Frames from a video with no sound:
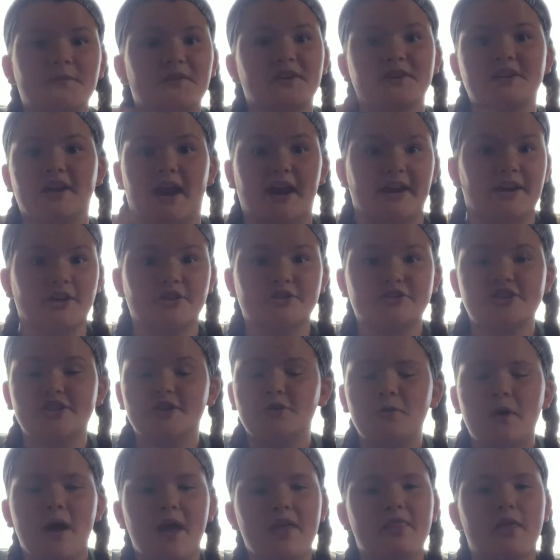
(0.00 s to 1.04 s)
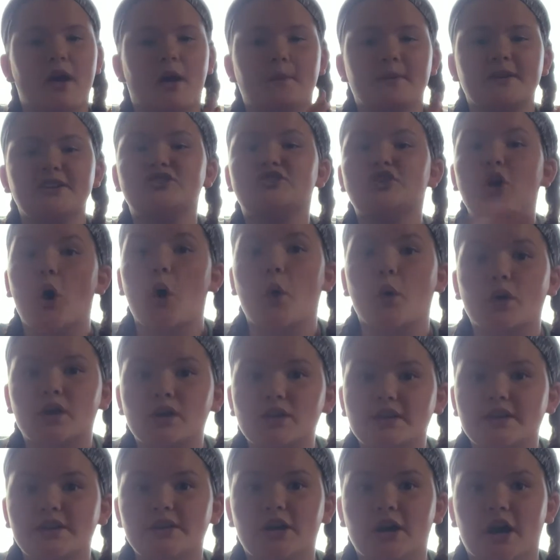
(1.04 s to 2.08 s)
for a night or 2 and they'll be
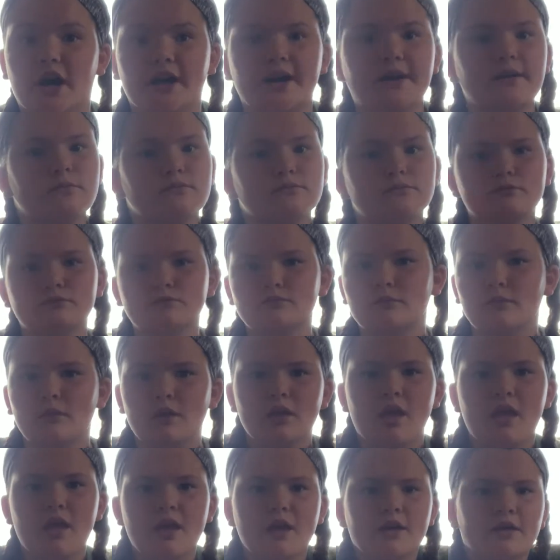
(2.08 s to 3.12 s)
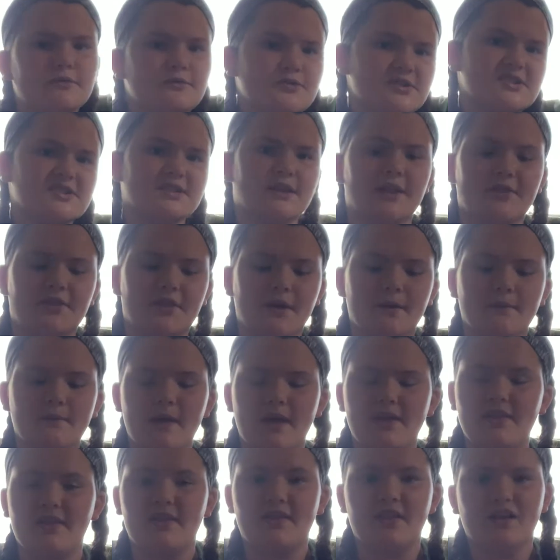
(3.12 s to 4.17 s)
totally good. Just let them,
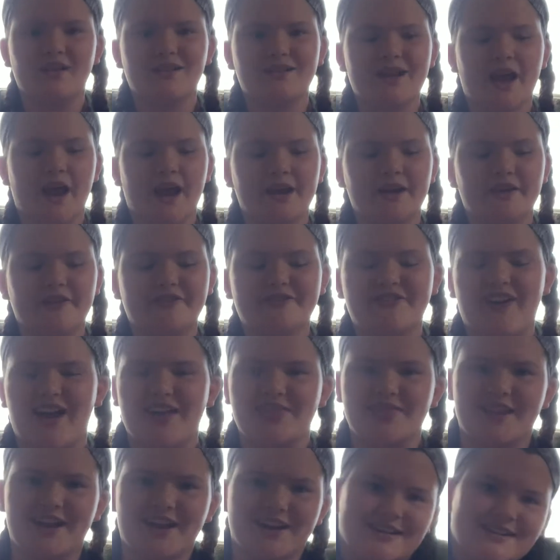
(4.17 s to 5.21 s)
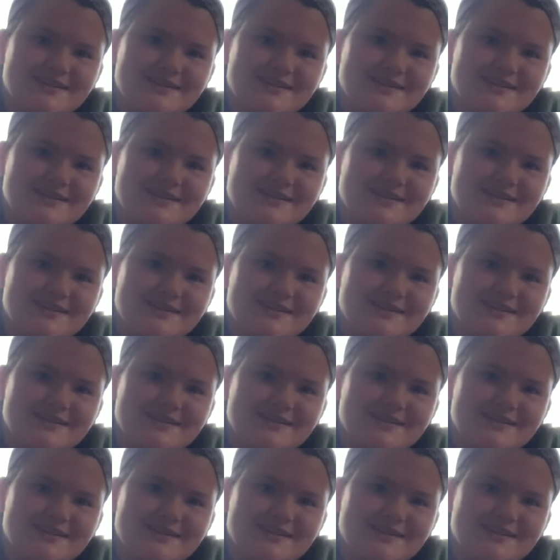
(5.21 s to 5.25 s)
and then they'll kind of find their